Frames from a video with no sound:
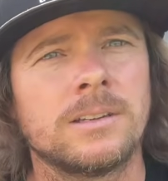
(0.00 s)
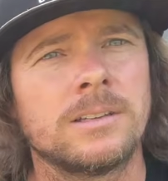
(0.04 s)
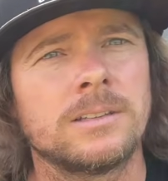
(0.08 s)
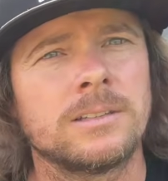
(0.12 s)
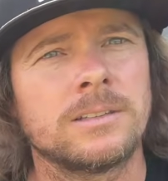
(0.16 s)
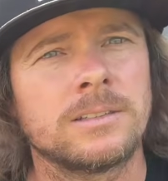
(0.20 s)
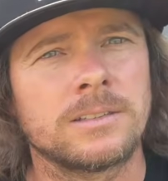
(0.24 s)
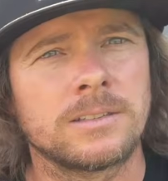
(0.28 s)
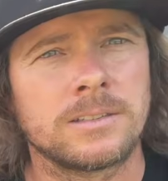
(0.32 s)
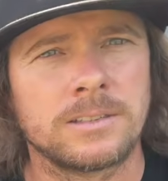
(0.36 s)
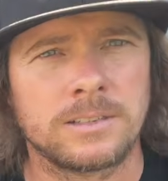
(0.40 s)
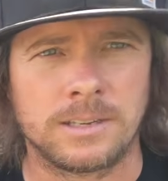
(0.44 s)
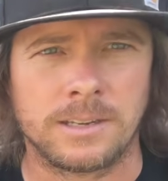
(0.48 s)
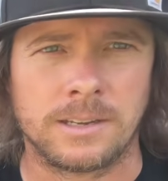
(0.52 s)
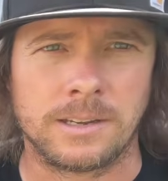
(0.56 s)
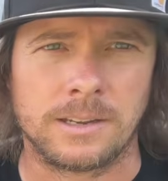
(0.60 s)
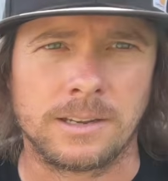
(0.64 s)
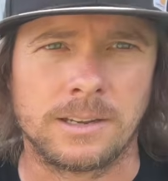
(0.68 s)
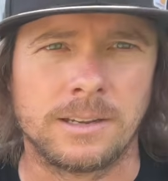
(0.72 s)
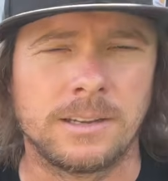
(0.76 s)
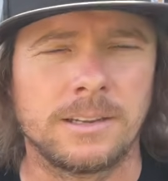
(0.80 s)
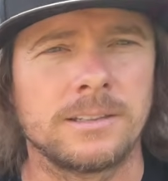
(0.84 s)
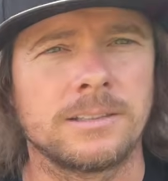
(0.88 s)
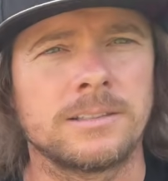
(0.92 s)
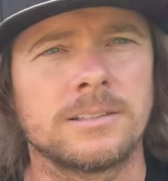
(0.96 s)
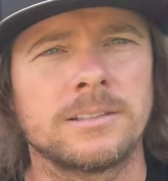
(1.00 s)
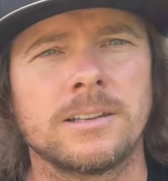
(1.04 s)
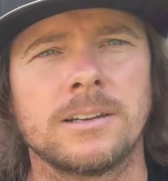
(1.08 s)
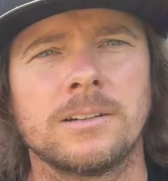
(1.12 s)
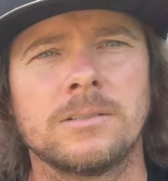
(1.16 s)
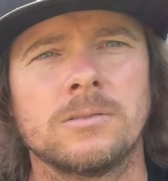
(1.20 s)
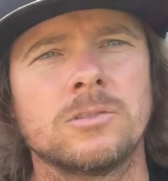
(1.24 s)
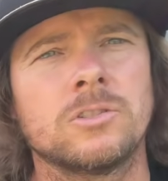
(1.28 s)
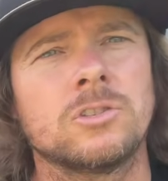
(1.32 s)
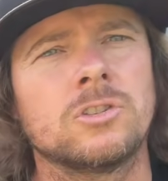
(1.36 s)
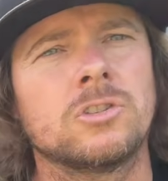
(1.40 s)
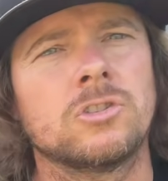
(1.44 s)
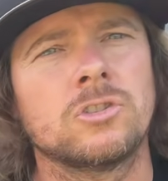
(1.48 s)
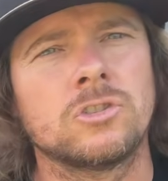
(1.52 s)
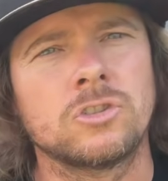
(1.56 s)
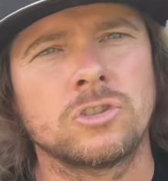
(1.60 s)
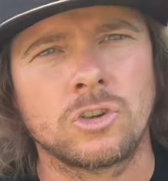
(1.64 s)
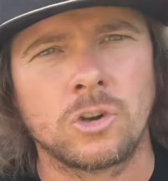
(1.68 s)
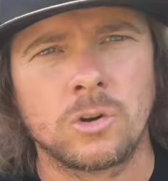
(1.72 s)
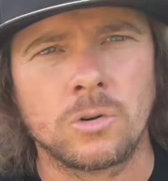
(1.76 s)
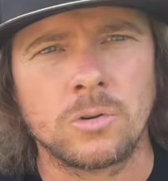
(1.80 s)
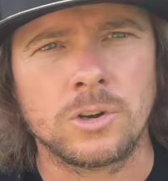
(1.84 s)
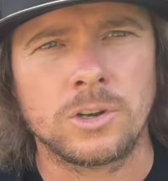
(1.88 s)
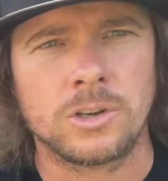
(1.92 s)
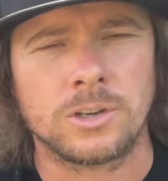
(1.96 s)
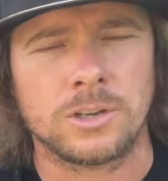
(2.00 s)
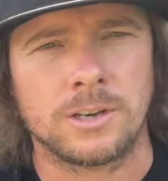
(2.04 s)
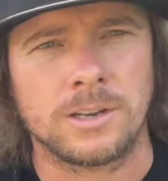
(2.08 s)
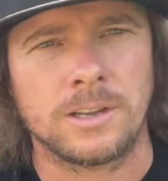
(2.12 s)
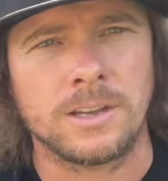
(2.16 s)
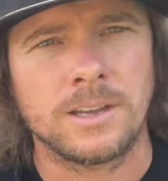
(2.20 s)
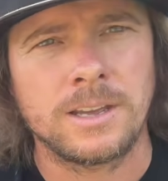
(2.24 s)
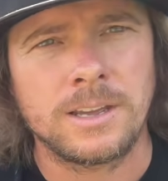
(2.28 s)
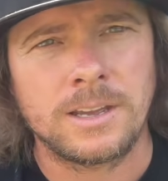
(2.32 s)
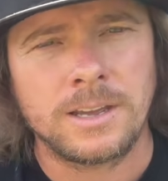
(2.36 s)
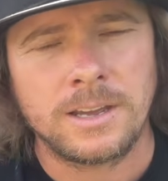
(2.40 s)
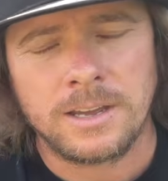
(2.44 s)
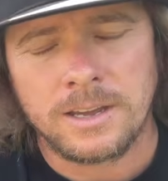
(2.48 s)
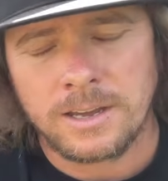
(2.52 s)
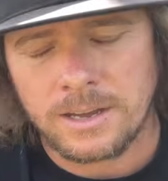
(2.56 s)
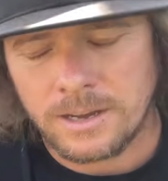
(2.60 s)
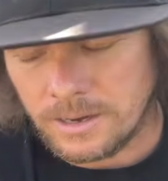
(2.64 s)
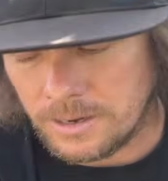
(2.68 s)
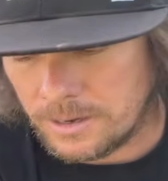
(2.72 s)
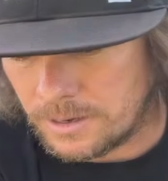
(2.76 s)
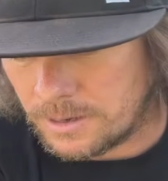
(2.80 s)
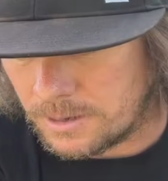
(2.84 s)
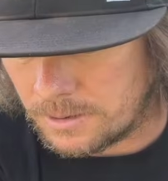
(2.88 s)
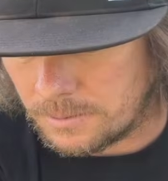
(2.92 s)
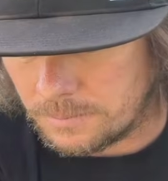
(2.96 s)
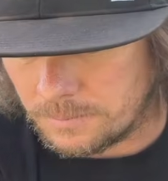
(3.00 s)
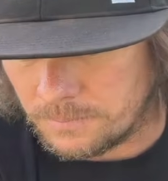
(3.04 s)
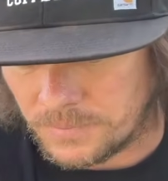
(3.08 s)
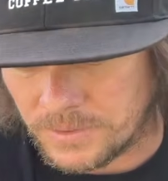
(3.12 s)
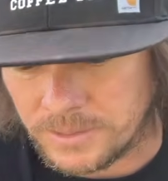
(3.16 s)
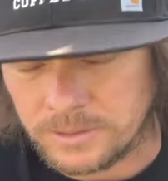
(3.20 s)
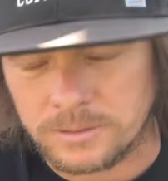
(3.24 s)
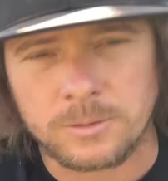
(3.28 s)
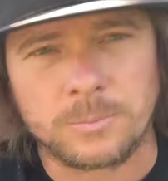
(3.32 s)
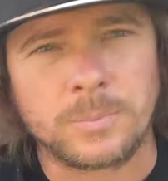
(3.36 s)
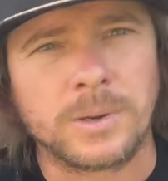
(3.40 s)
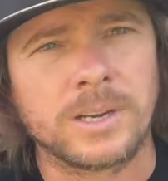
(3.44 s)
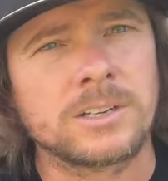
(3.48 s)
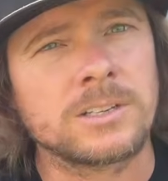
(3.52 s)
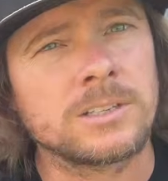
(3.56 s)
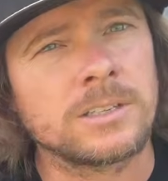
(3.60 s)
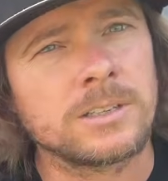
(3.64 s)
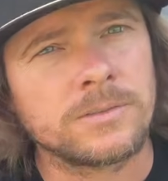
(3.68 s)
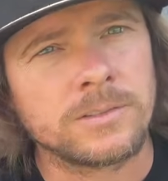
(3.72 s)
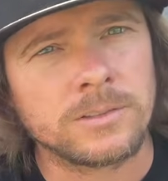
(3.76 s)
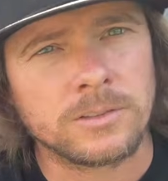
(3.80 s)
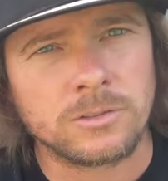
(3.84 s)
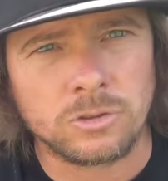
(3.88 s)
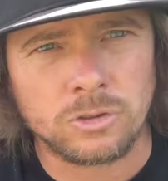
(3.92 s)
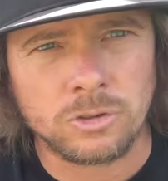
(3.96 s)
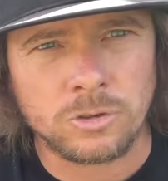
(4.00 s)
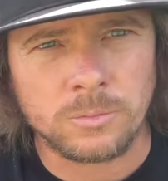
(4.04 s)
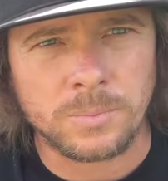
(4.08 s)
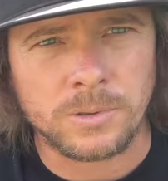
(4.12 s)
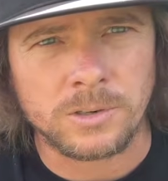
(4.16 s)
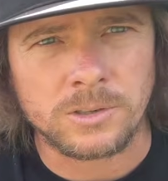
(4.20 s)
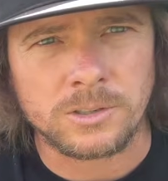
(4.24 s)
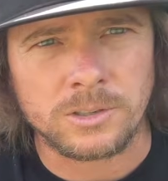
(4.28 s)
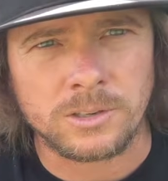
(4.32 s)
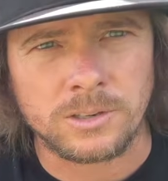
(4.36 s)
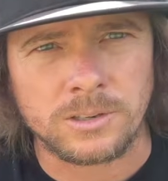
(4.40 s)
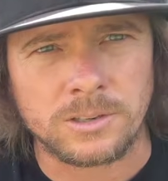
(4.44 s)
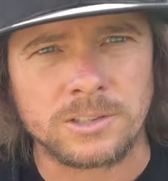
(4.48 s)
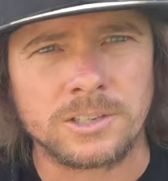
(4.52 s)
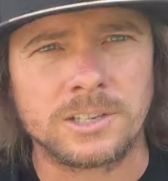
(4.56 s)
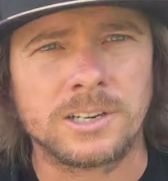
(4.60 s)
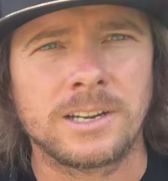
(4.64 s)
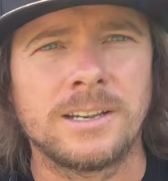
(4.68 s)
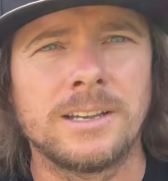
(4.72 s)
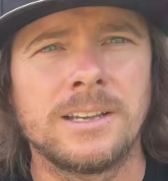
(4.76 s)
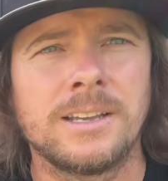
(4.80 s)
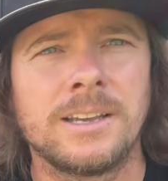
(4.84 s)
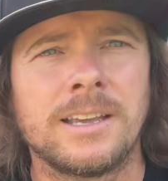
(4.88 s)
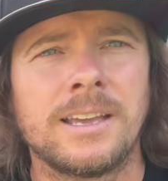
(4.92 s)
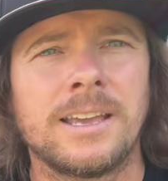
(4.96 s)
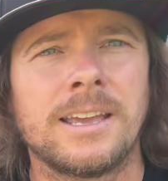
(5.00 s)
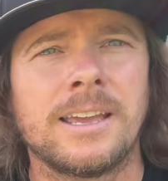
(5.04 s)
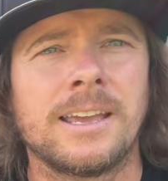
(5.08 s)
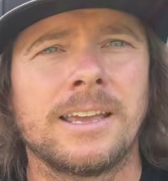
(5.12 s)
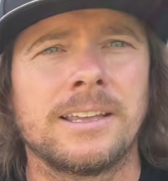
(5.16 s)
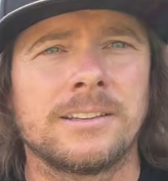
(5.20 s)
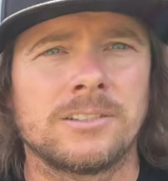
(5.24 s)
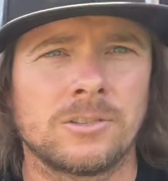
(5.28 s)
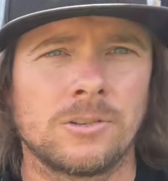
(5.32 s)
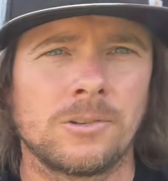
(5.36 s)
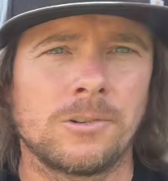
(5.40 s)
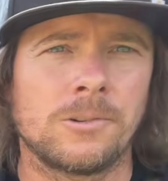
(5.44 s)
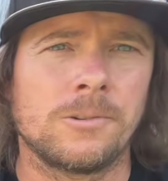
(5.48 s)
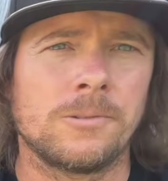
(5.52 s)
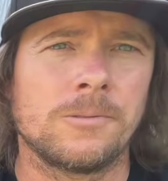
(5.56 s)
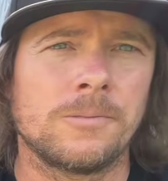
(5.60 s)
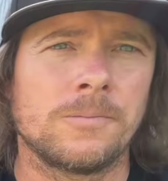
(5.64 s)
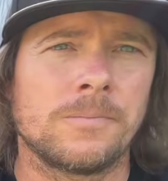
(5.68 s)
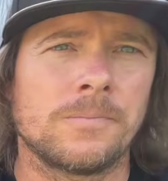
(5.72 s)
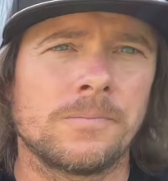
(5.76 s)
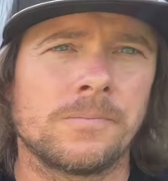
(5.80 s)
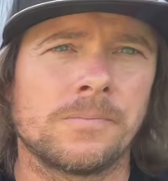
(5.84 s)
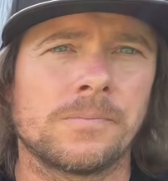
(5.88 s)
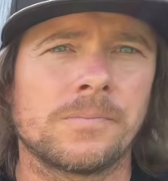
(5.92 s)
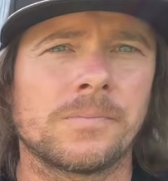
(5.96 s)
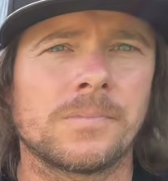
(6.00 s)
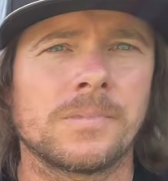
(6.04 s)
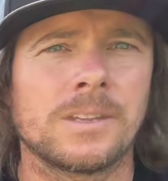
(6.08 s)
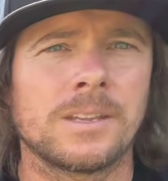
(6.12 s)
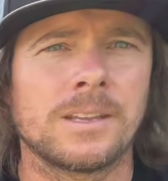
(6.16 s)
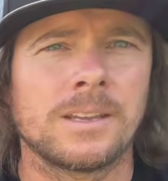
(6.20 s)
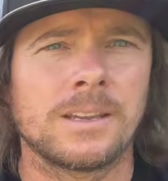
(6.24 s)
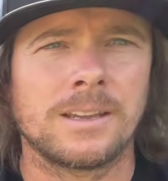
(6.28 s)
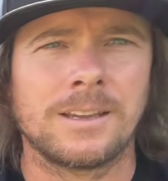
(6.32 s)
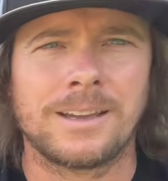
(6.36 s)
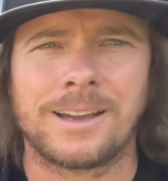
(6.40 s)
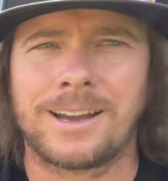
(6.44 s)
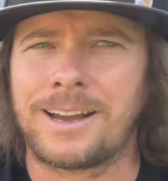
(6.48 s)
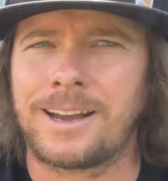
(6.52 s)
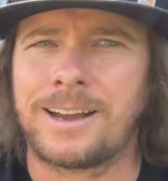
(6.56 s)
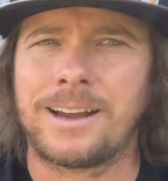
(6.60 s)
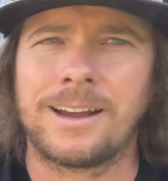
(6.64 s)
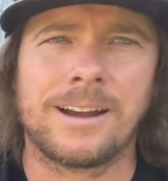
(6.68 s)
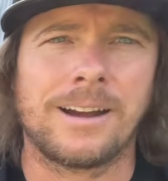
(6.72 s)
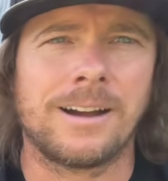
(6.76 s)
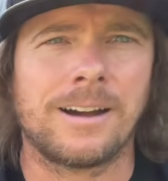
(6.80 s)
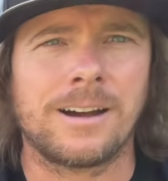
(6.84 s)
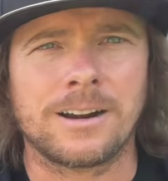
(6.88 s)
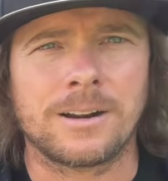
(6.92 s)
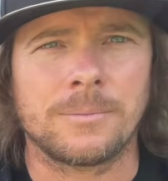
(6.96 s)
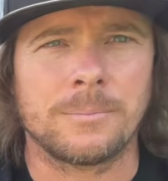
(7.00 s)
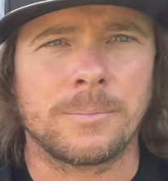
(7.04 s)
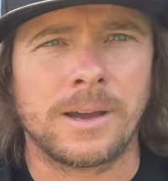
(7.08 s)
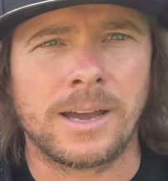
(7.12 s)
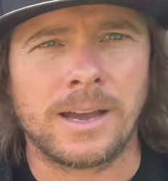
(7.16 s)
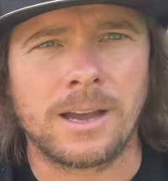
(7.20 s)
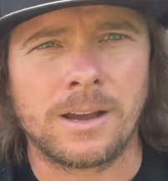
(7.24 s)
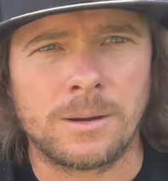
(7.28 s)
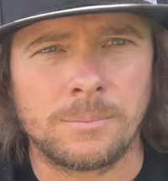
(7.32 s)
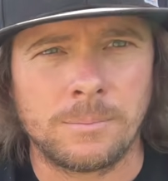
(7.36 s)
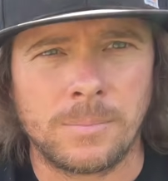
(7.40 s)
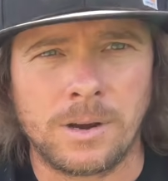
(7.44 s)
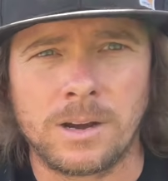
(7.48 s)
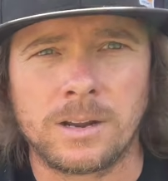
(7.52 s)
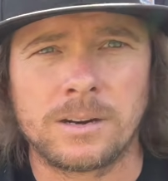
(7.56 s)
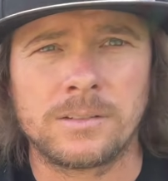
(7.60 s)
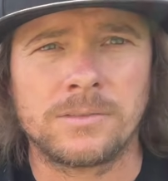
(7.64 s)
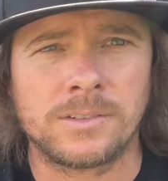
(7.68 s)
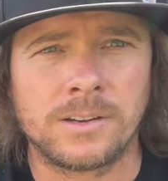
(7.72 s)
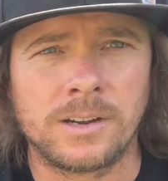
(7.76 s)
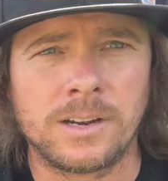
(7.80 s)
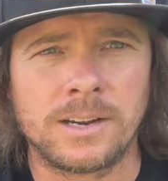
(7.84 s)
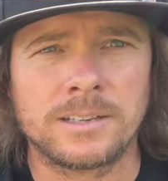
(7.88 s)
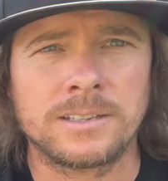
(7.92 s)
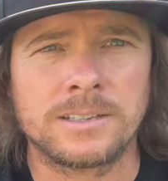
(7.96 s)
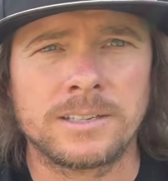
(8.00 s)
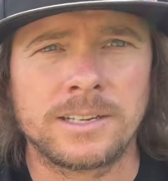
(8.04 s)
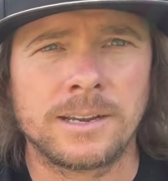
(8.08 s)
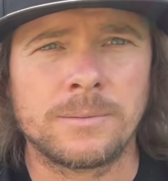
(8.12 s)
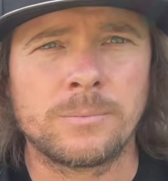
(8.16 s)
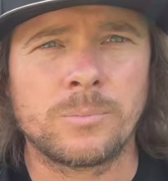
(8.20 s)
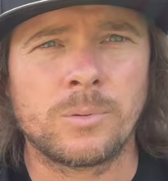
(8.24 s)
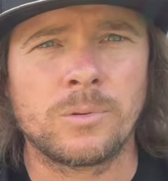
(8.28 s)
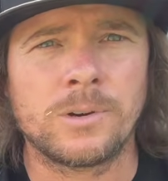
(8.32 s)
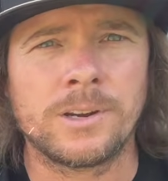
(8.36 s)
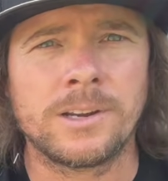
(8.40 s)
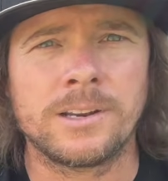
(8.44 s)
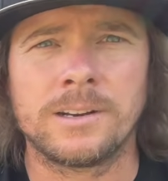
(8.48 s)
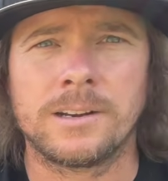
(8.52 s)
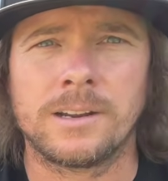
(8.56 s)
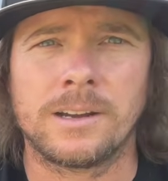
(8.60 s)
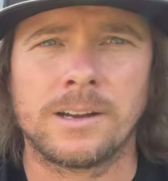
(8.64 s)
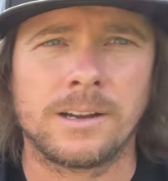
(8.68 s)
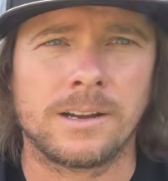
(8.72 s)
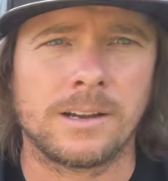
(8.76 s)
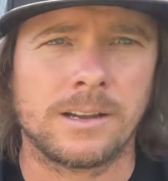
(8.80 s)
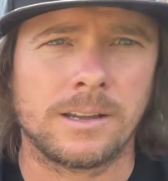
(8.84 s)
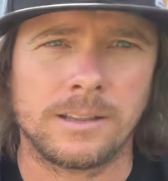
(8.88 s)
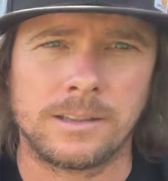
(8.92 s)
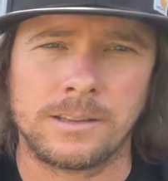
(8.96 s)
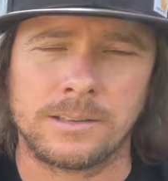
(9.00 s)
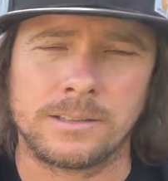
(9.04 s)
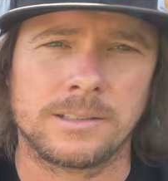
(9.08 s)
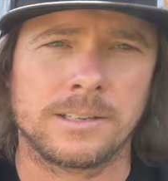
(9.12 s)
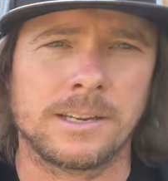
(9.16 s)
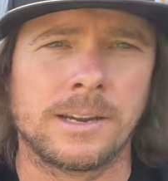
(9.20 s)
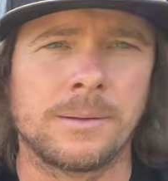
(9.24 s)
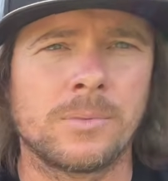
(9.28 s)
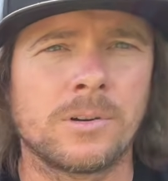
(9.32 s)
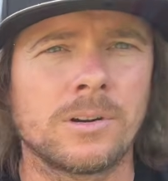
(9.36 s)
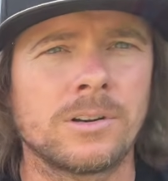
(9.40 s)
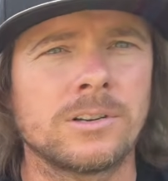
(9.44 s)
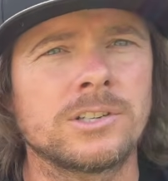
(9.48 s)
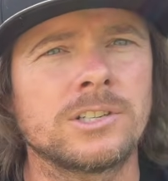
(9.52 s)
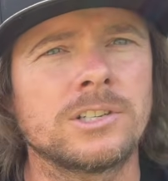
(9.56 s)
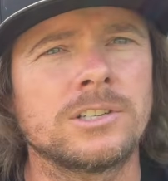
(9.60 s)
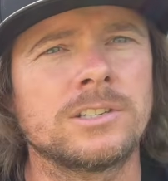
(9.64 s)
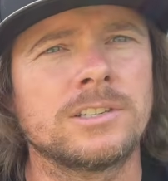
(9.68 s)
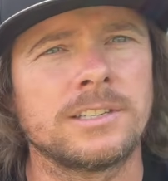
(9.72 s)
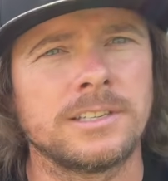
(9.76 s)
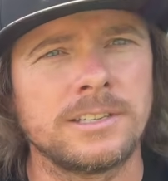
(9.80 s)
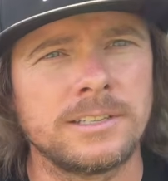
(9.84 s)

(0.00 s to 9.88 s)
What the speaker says: sick. It sounds so good, especially if it's supercharged. So on a modifying standpoint, the SAMBAR is just